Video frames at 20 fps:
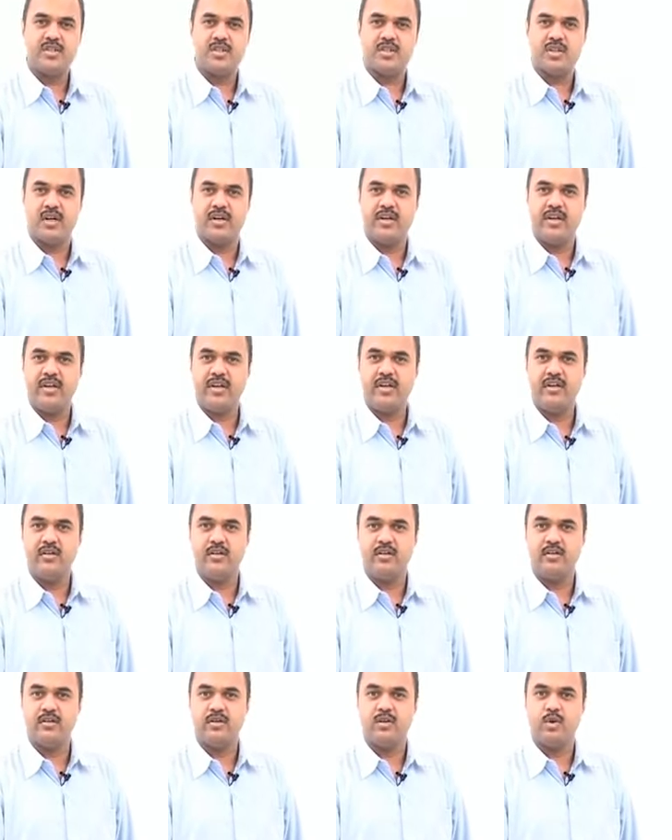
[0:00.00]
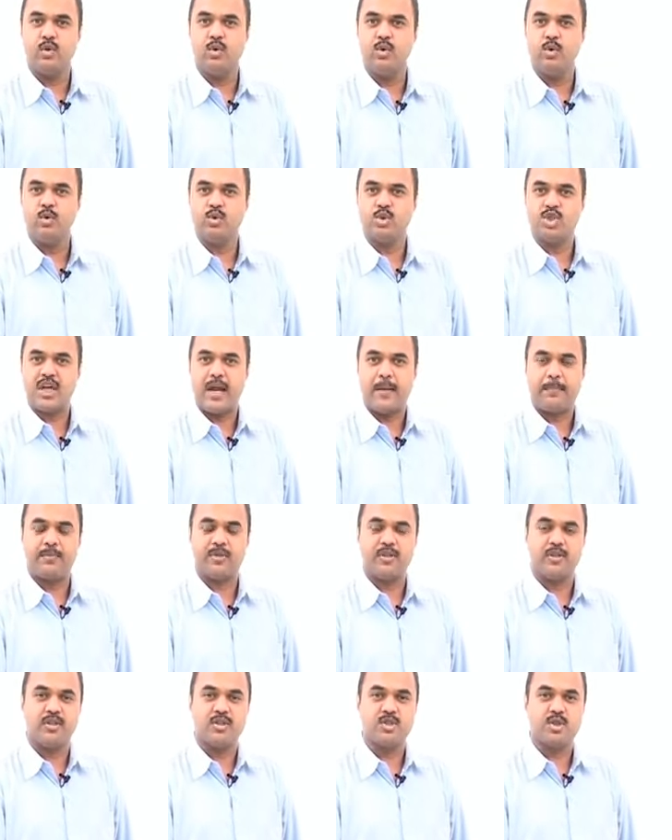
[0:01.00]
studied 2
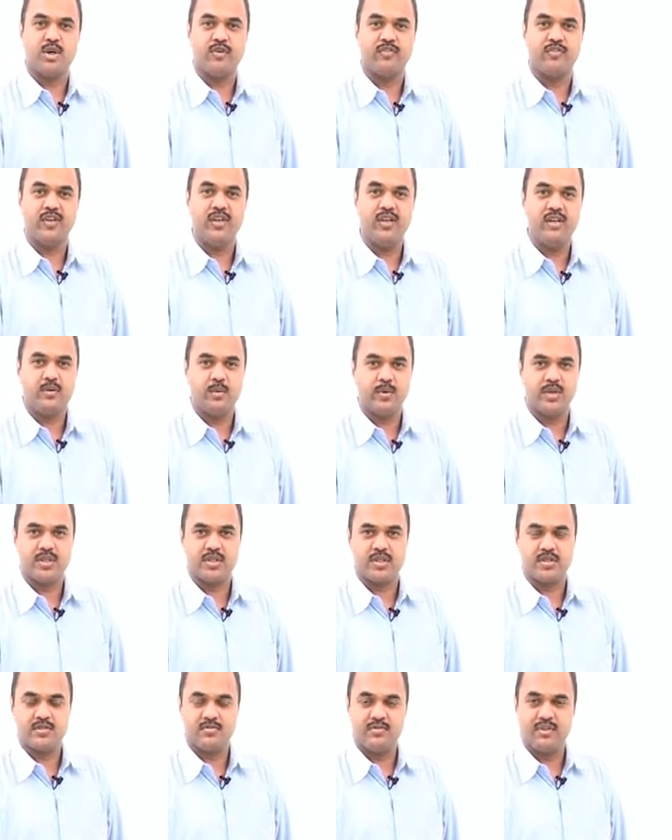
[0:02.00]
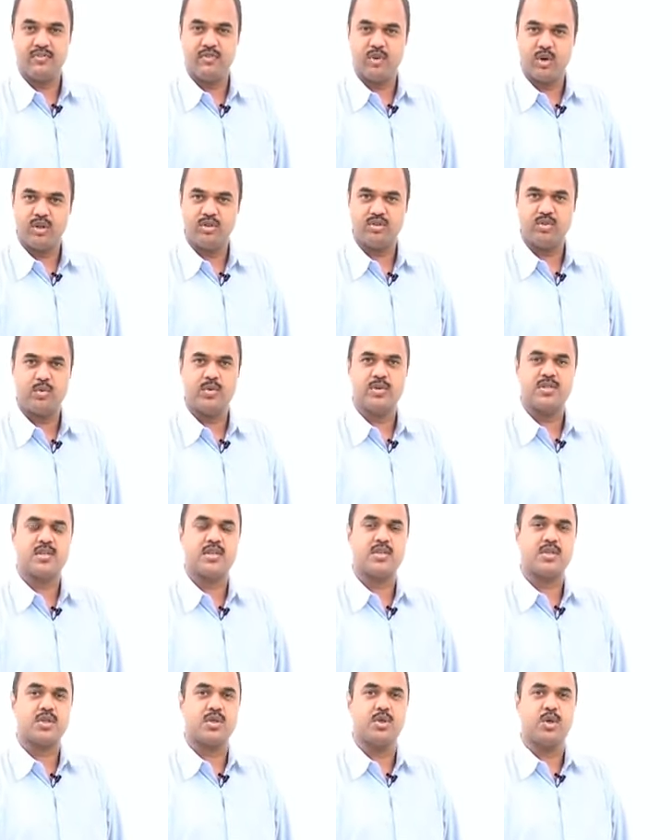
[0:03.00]
chapters of equations. We've gone through a
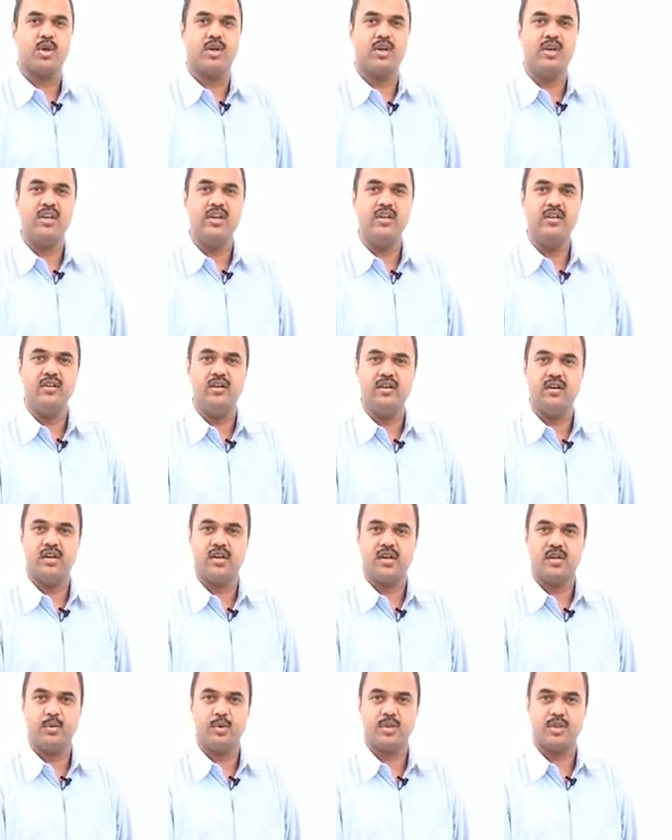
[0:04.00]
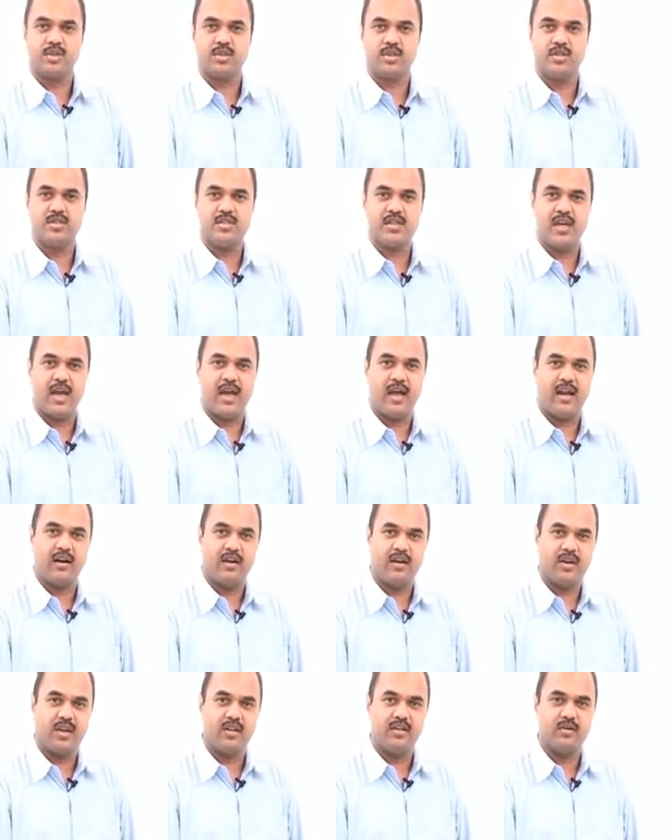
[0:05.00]
session on linear equations and
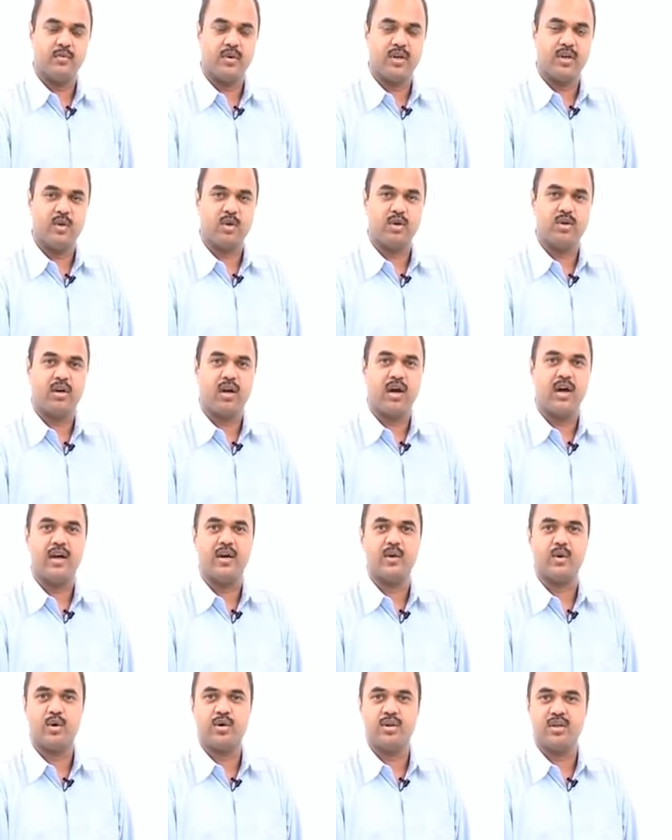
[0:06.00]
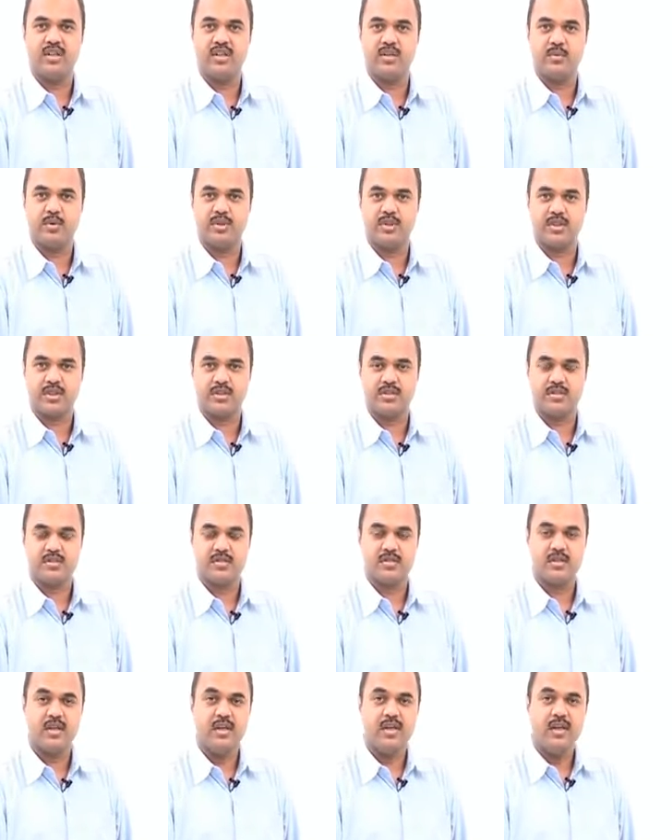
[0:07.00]
another one on higher order
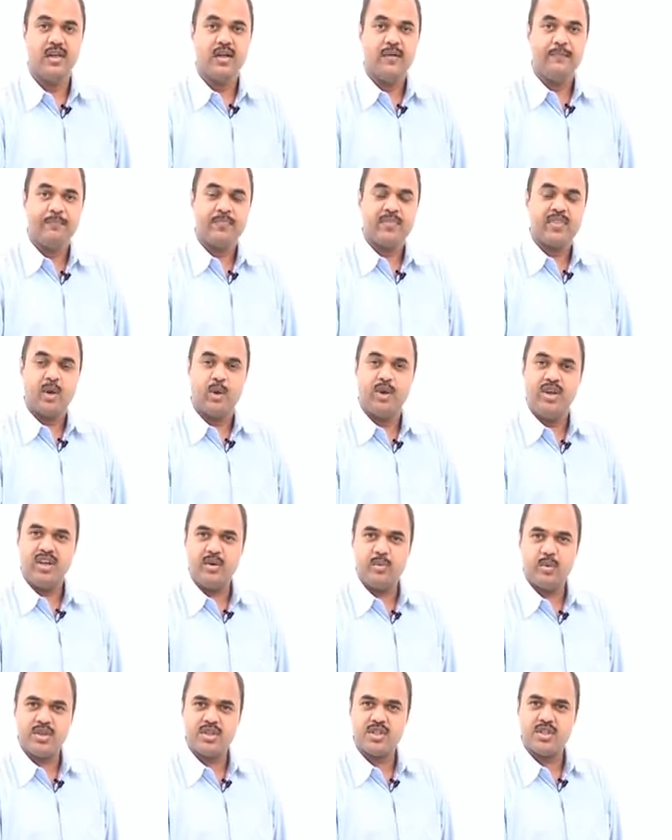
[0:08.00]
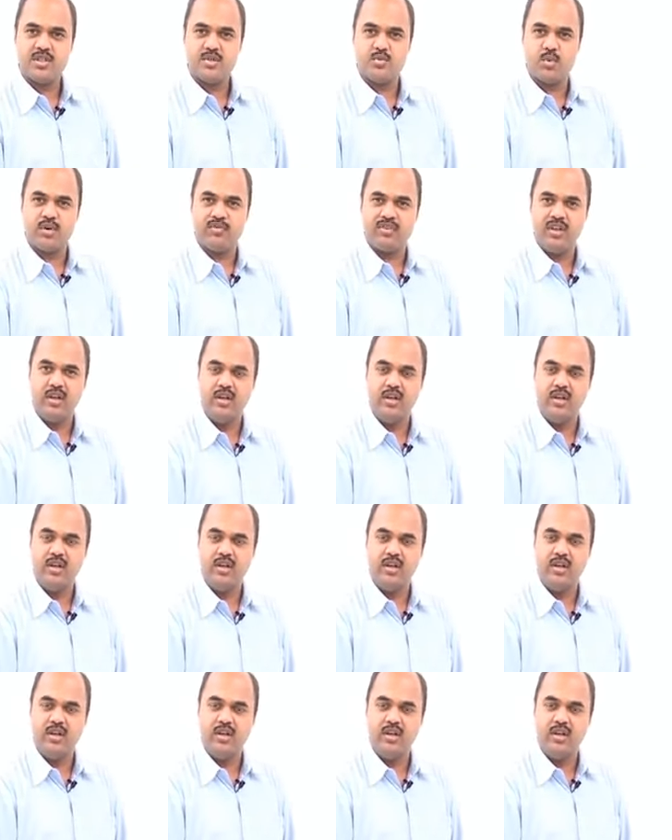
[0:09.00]
equations. Now in equations, what we